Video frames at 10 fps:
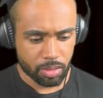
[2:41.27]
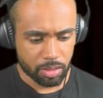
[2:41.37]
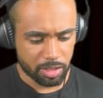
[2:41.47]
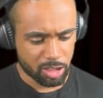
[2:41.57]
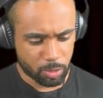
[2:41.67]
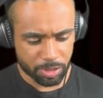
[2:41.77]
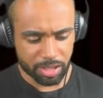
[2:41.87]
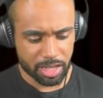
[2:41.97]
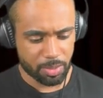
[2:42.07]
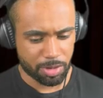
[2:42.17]
let's put
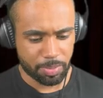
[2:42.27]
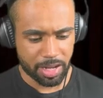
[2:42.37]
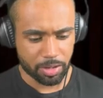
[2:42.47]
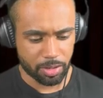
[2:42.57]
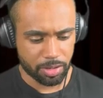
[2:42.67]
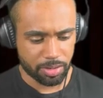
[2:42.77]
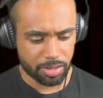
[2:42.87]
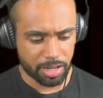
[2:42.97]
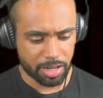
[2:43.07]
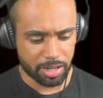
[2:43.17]
the camera back
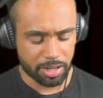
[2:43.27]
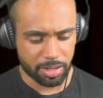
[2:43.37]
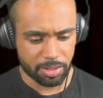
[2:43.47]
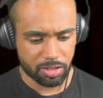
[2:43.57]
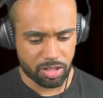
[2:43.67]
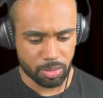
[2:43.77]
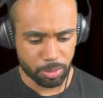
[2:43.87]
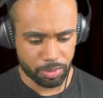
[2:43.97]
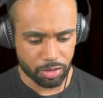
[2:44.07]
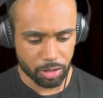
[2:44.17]
on and see
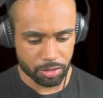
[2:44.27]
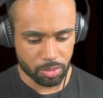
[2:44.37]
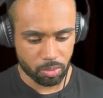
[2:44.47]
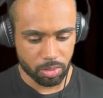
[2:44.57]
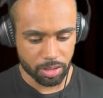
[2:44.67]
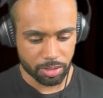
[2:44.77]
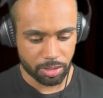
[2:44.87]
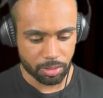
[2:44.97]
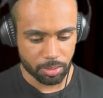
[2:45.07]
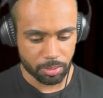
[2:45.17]
what we've got to work
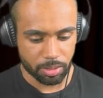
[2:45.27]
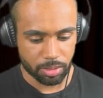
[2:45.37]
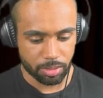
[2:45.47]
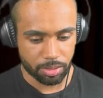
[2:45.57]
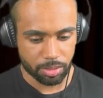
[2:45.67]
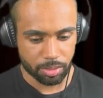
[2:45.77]
here with.